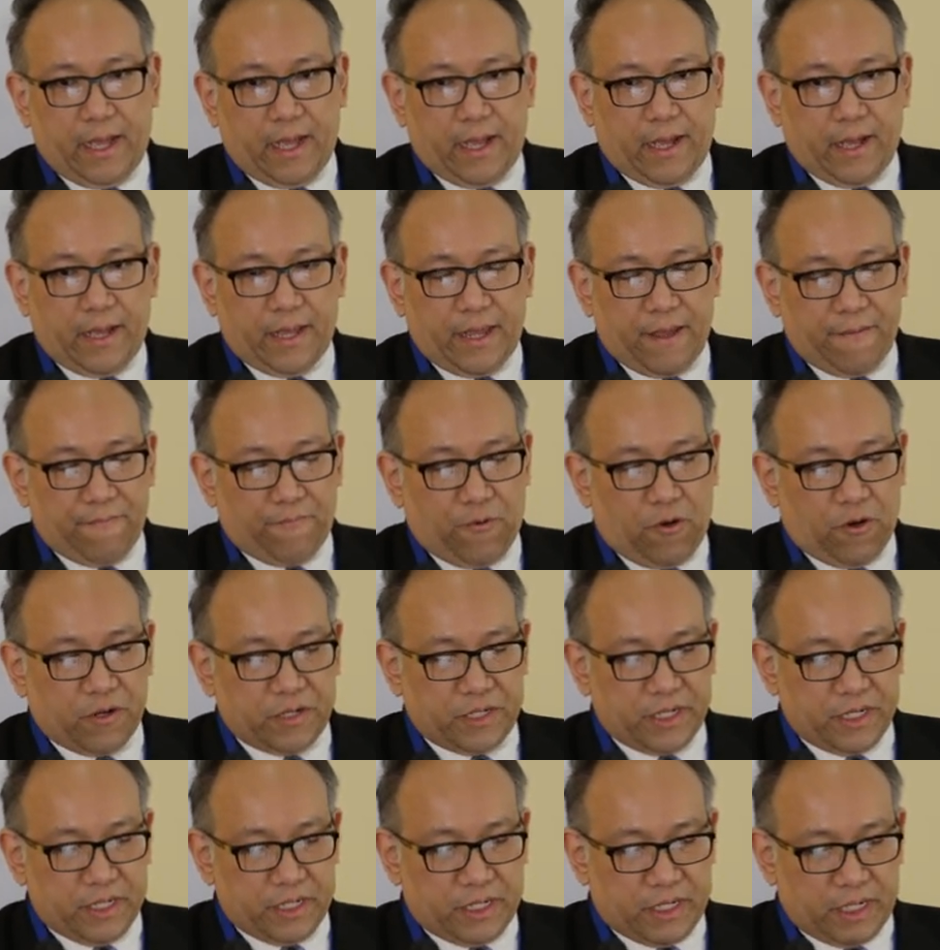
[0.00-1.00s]

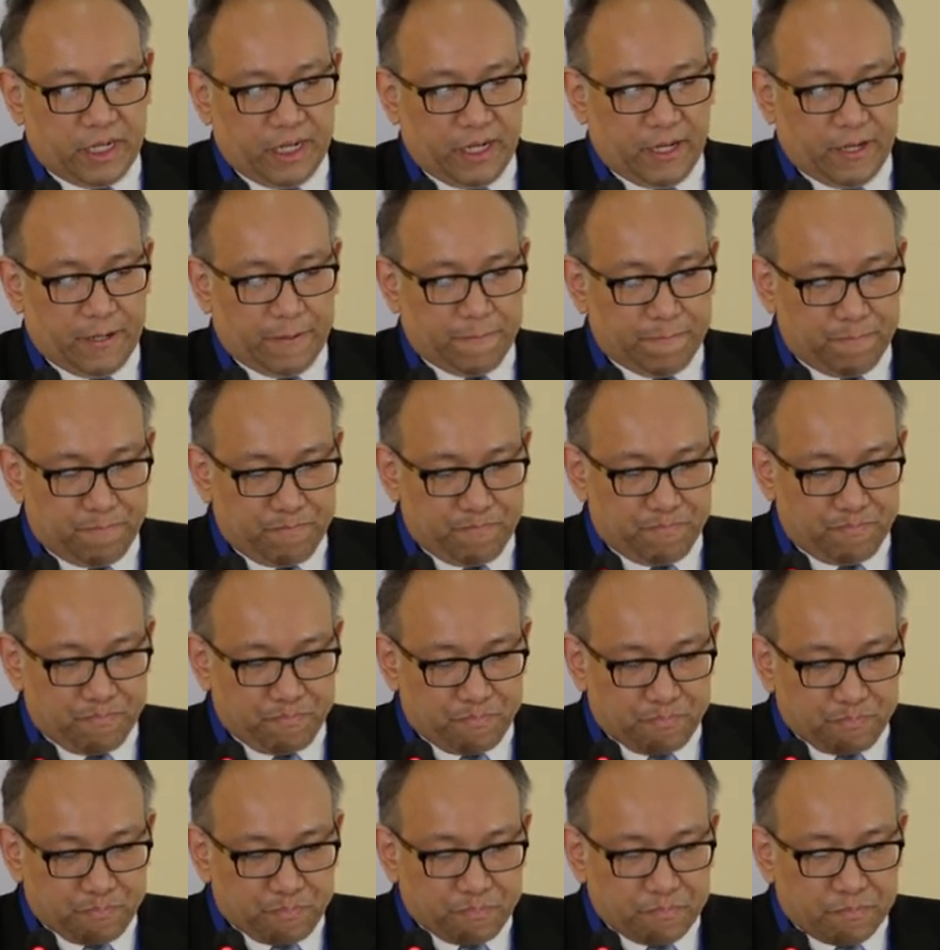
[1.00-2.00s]
important
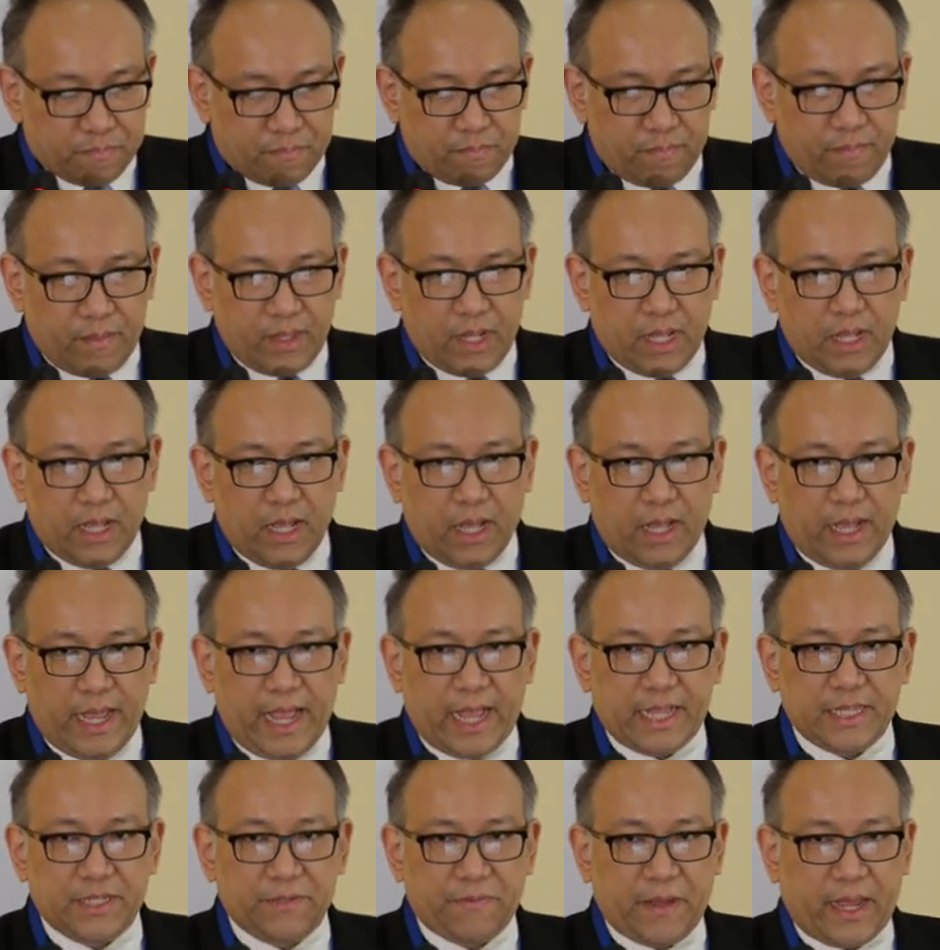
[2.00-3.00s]

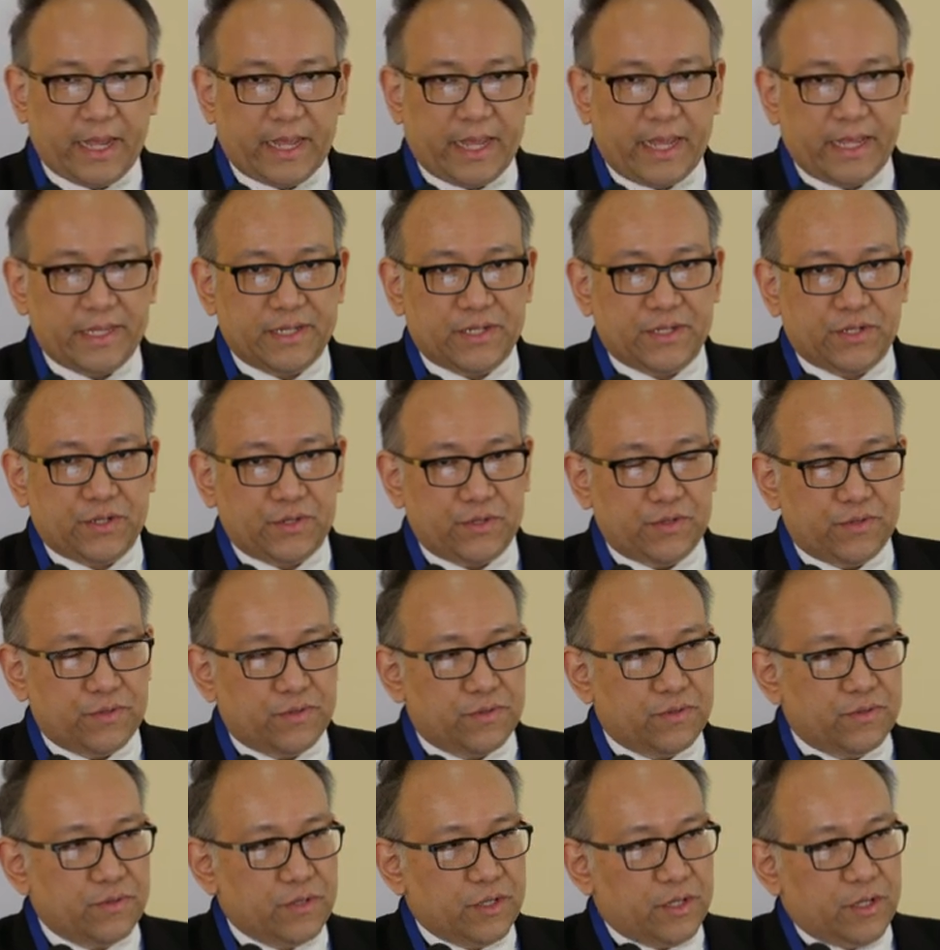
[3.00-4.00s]
aspect is
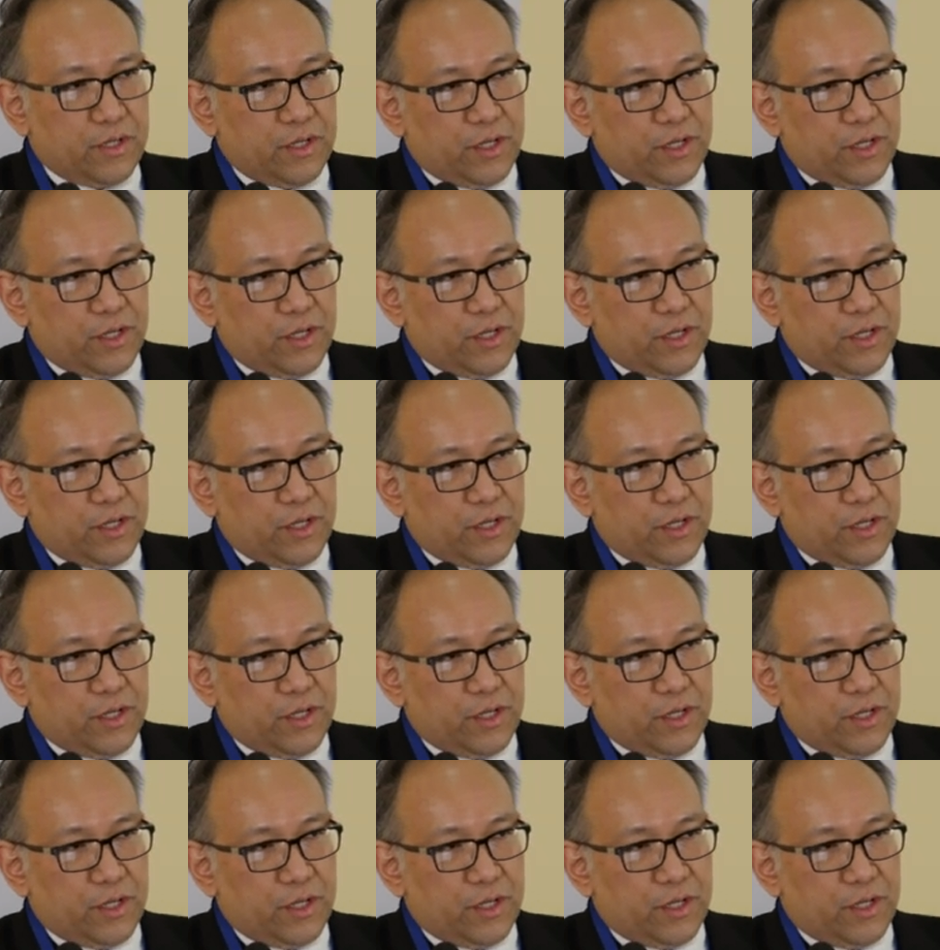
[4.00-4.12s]
to